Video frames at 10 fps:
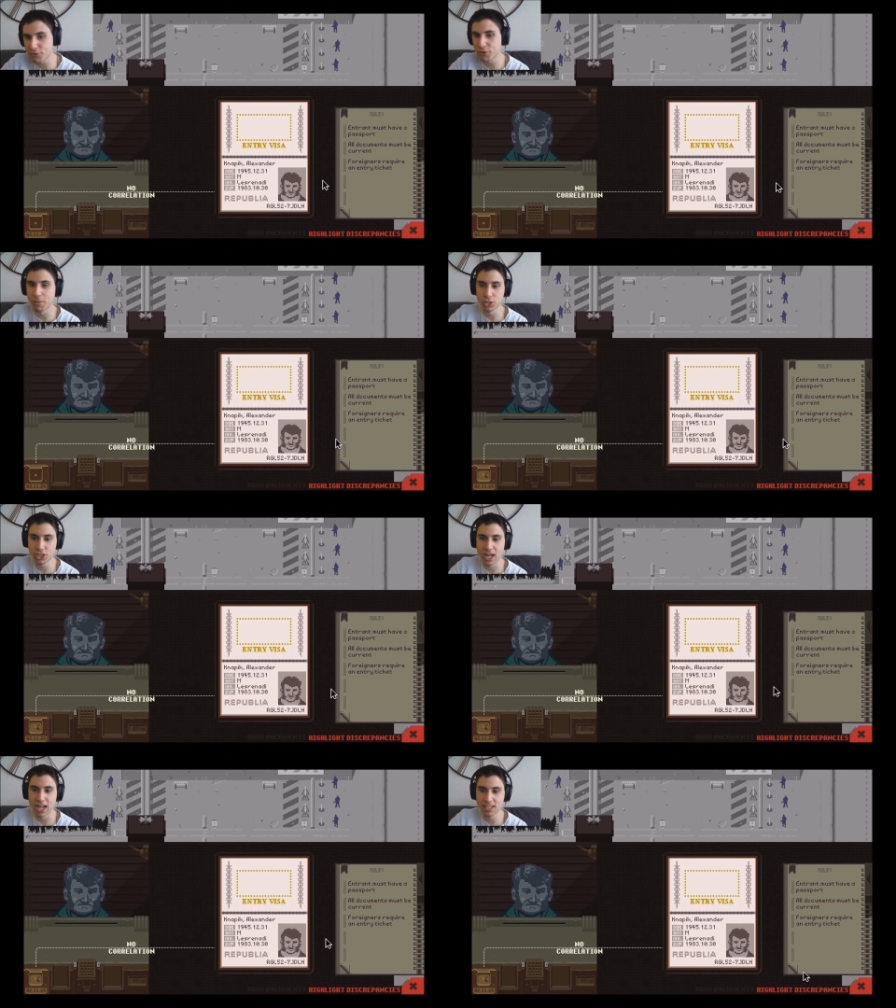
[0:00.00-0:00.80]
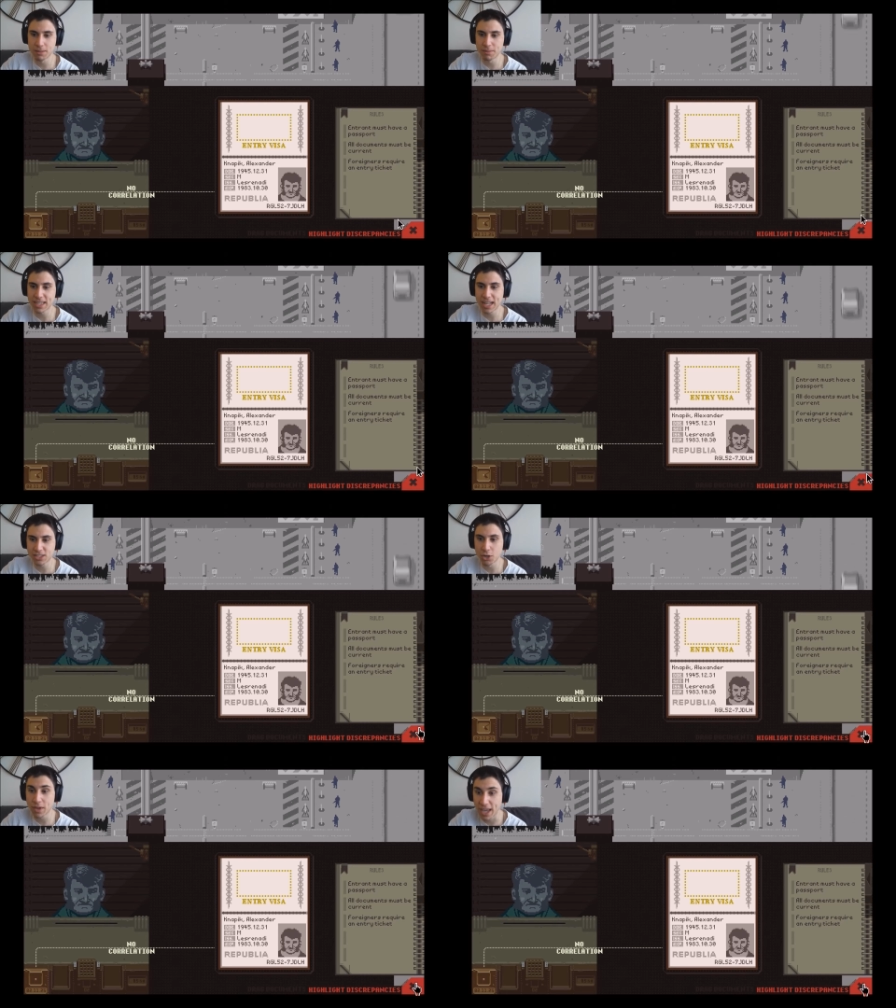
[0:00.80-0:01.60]
from Arstotzka, but that's
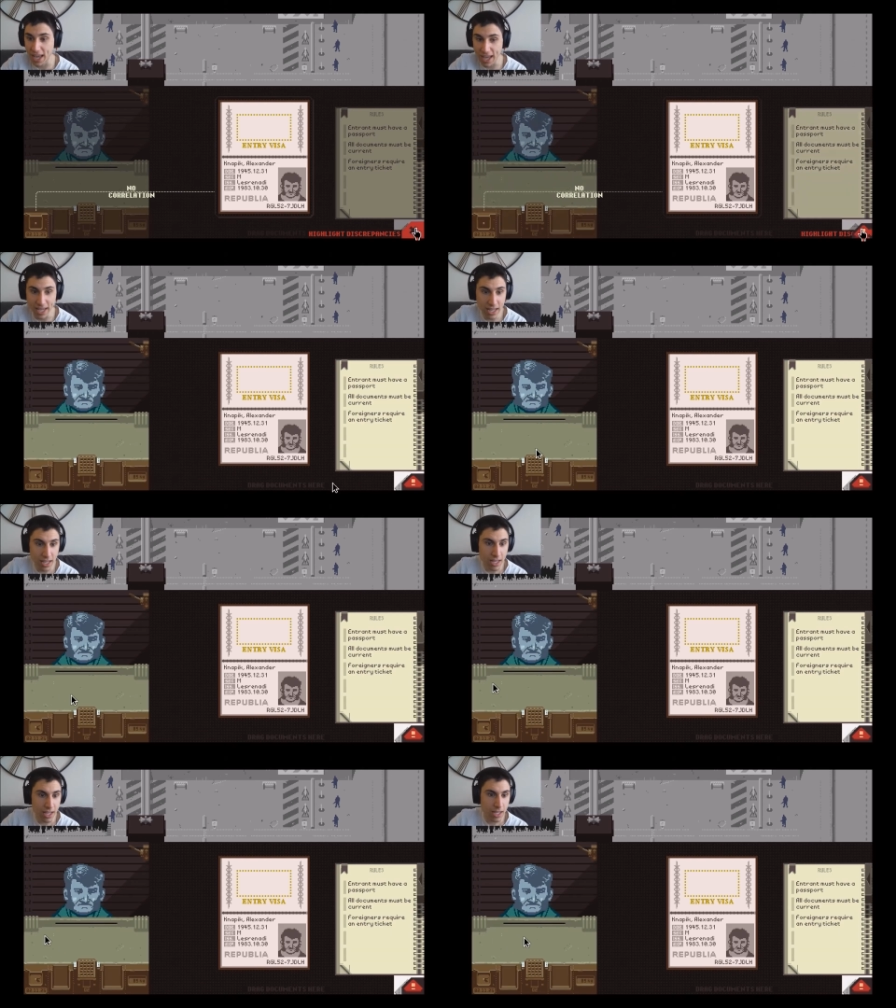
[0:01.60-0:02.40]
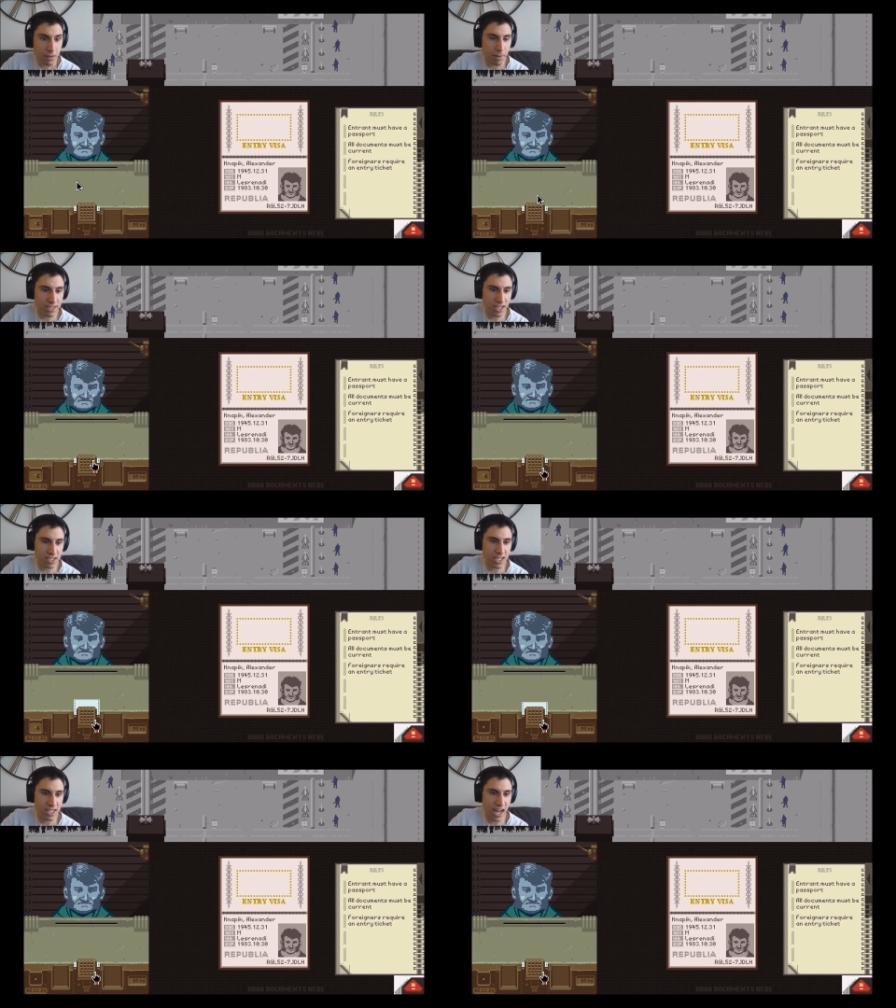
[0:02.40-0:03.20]
okay. But
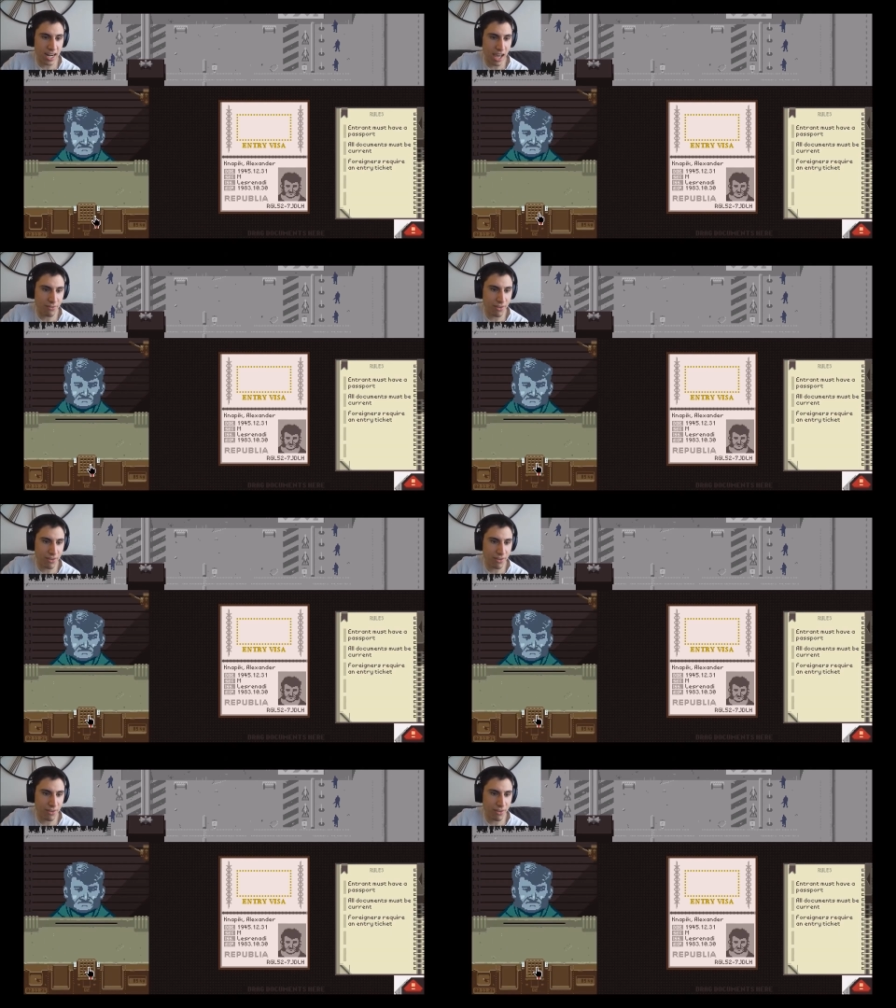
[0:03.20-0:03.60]
does he not have